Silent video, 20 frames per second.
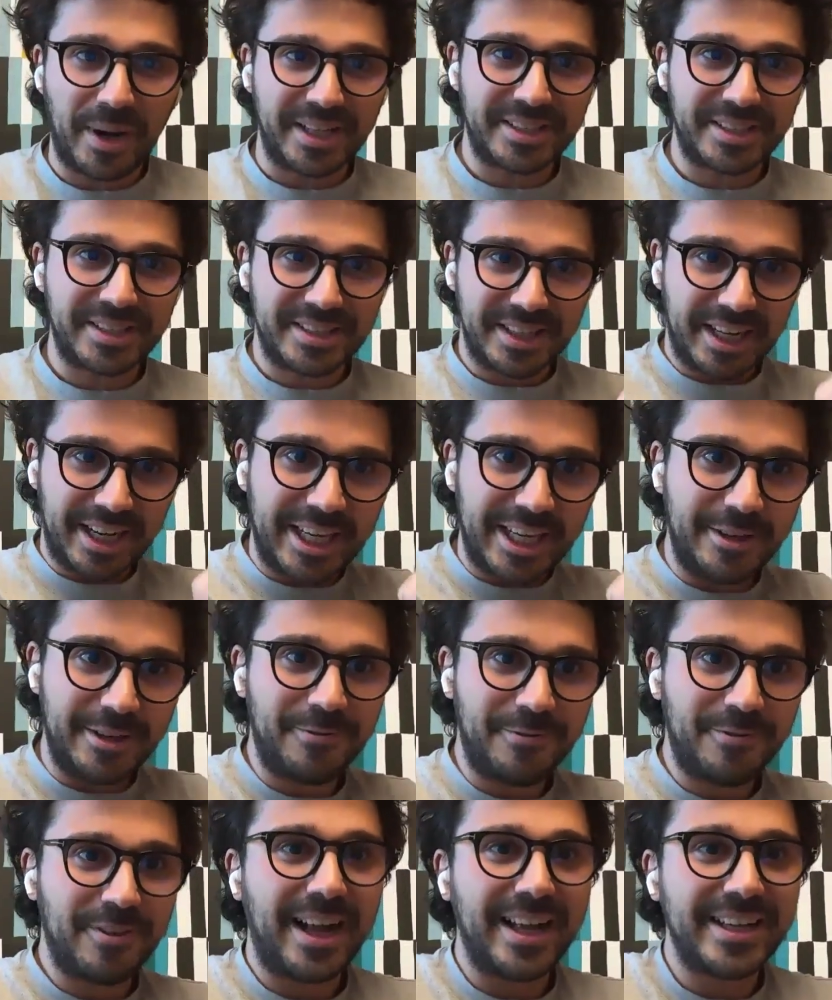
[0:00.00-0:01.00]
But
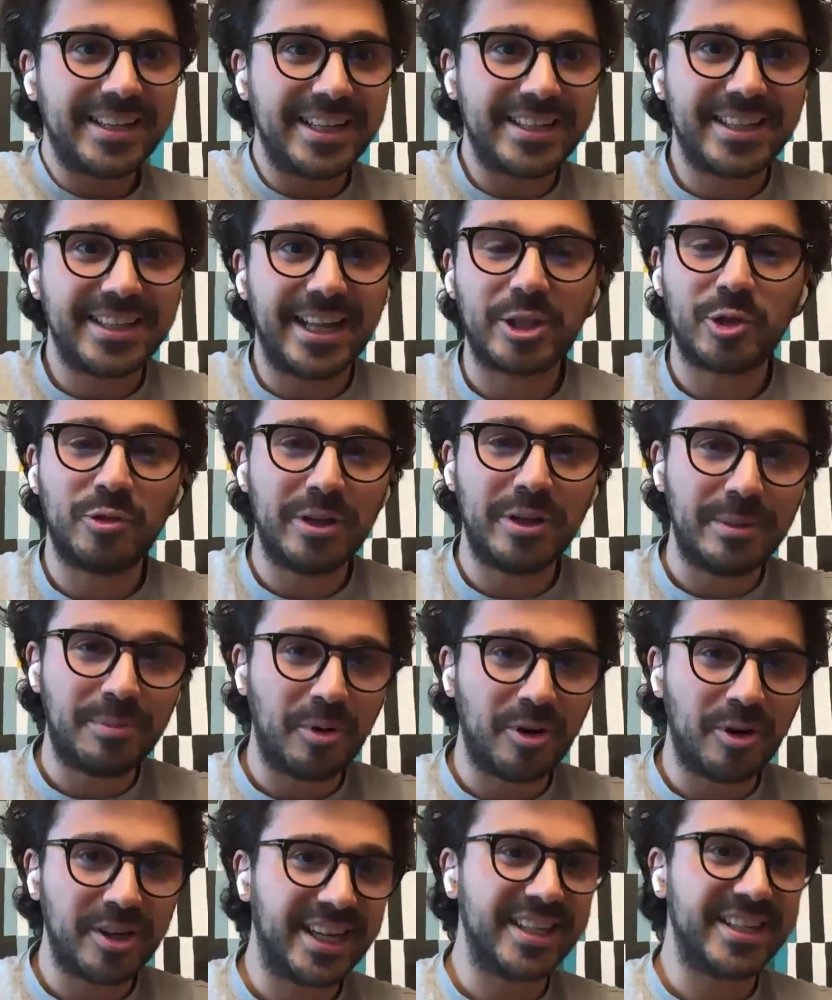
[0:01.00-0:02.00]
if I get like
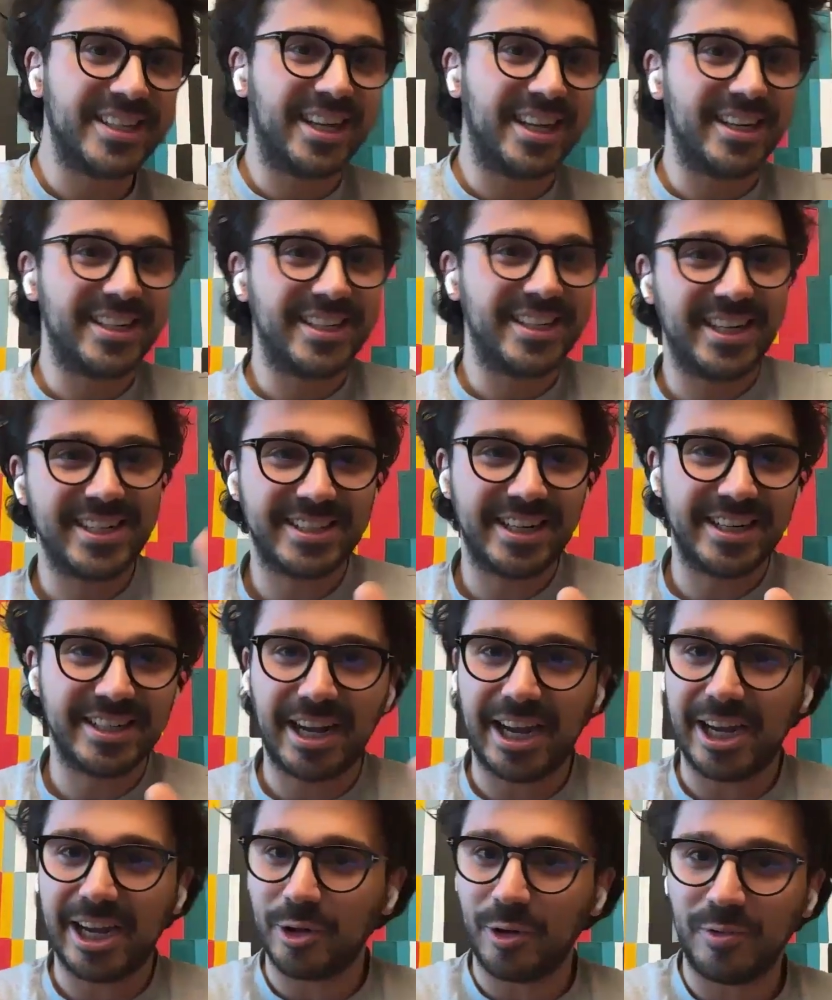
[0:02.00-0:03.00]
20%
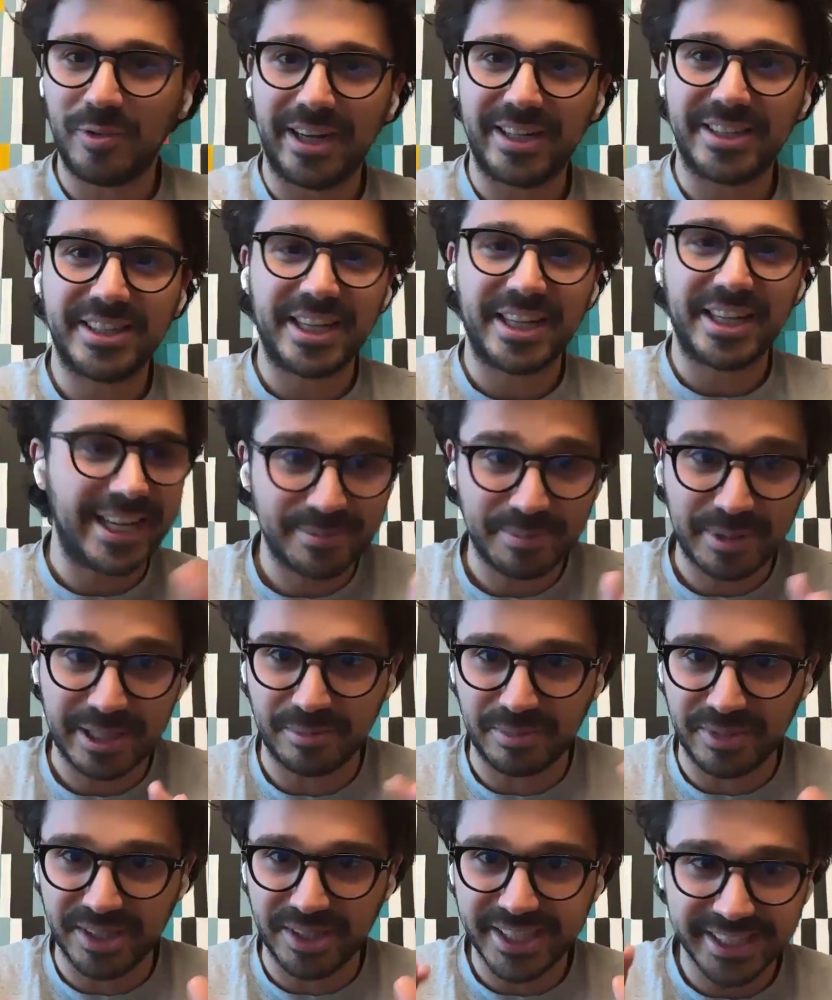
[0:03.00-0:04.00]
success rate out of like 10
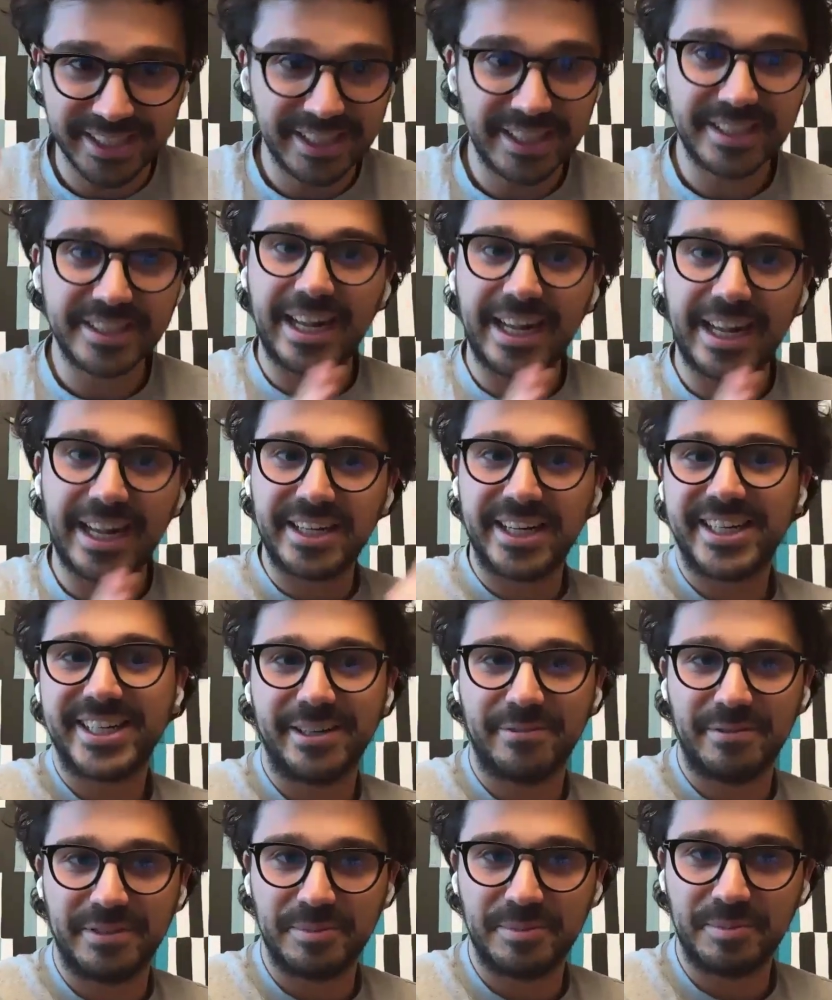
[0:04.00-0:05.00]
experiments, then
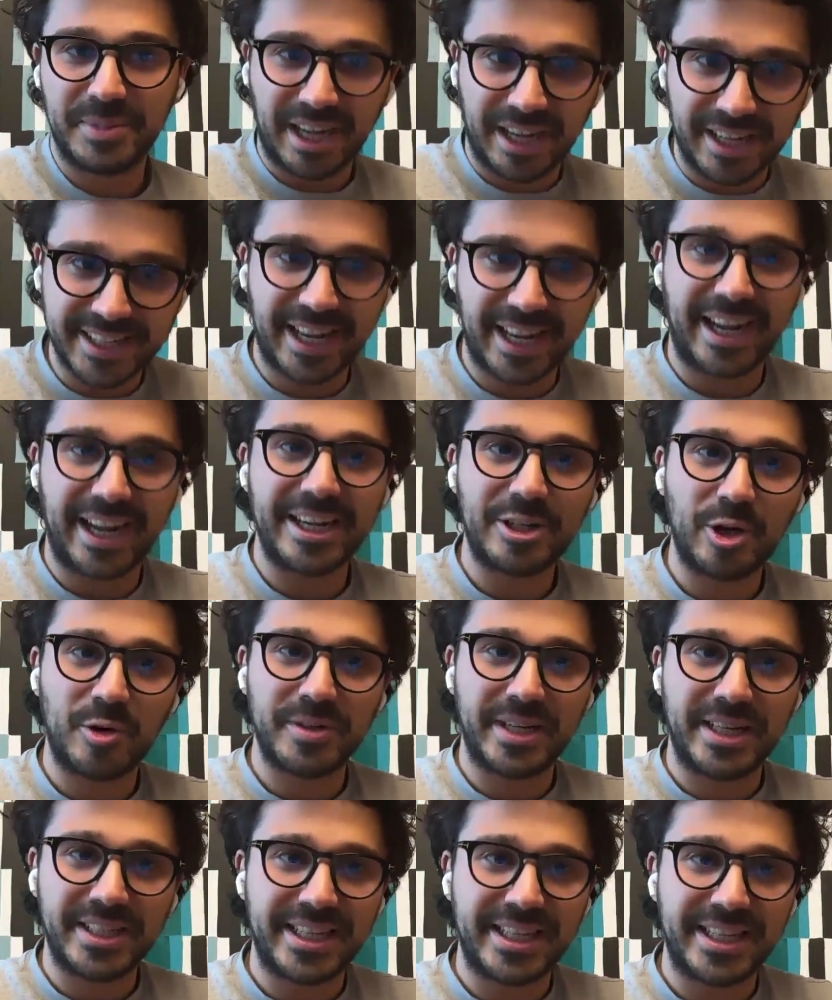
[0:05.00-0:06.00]
that's 7, because
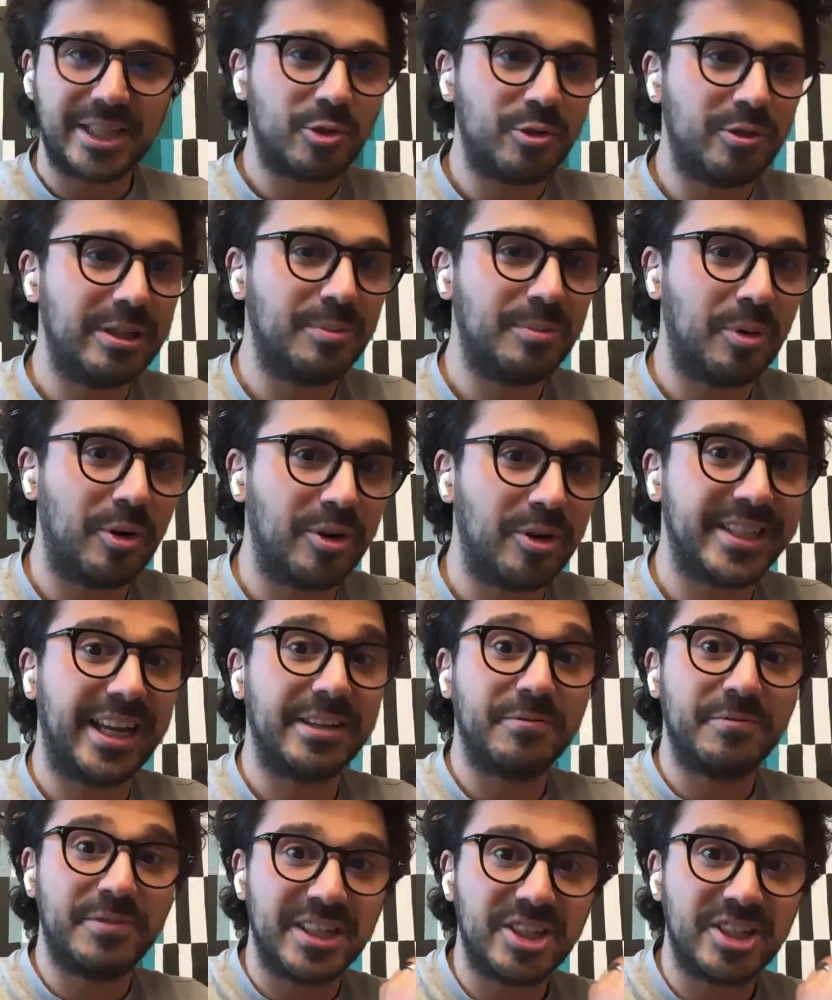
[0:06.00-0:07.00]
I know that that
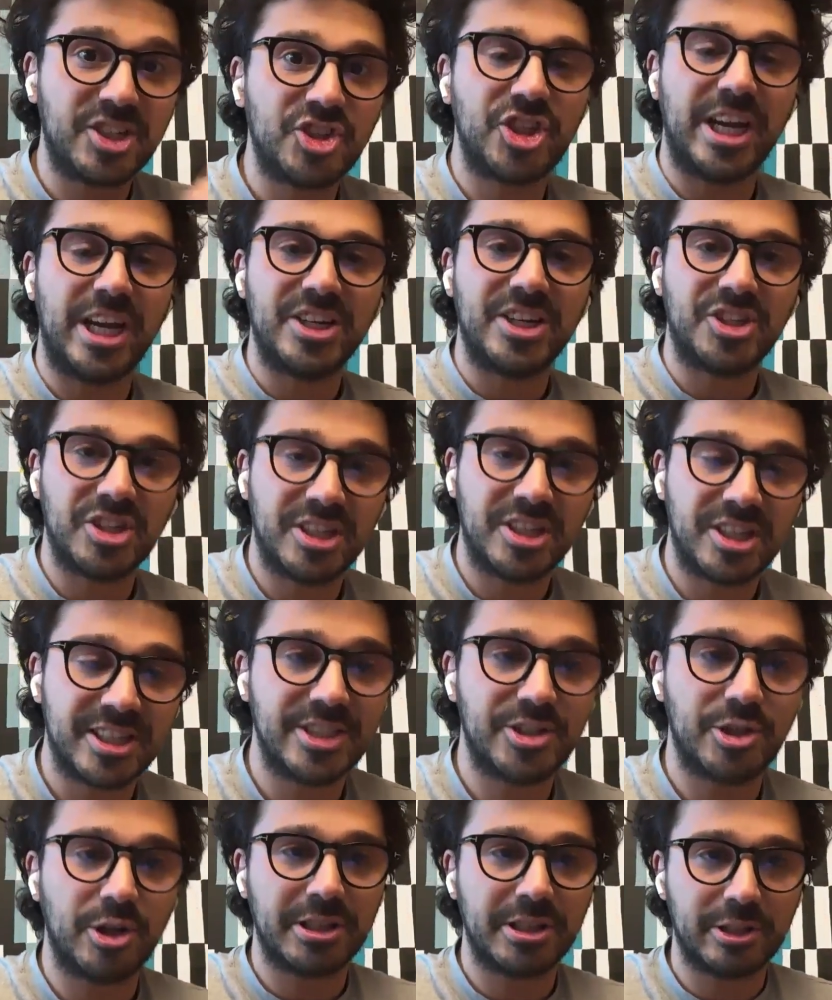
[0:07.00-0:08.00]
20% will change
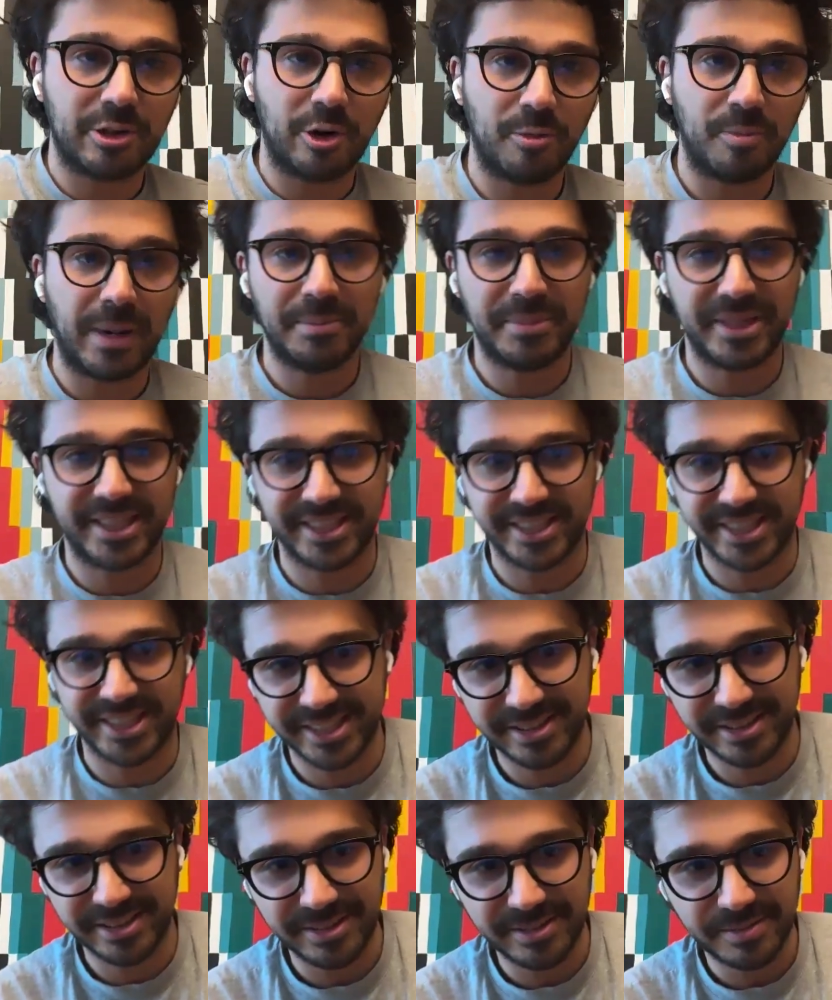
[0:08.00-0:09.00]
the trajectory of my
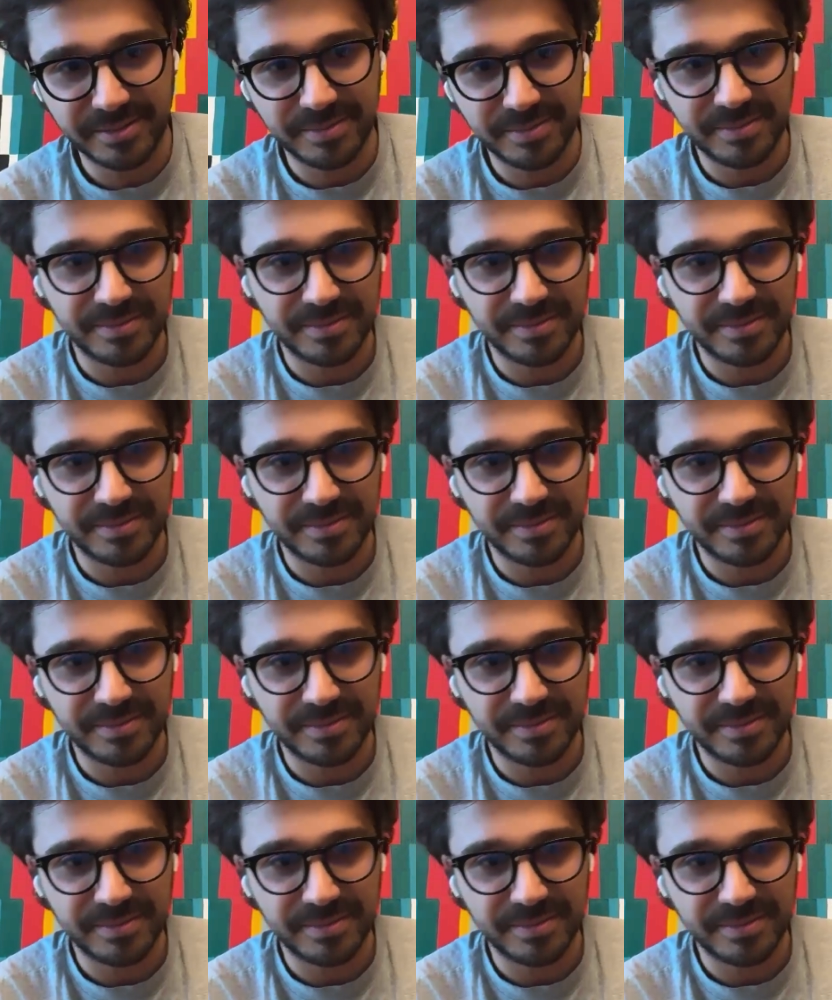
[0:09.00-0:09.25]
business.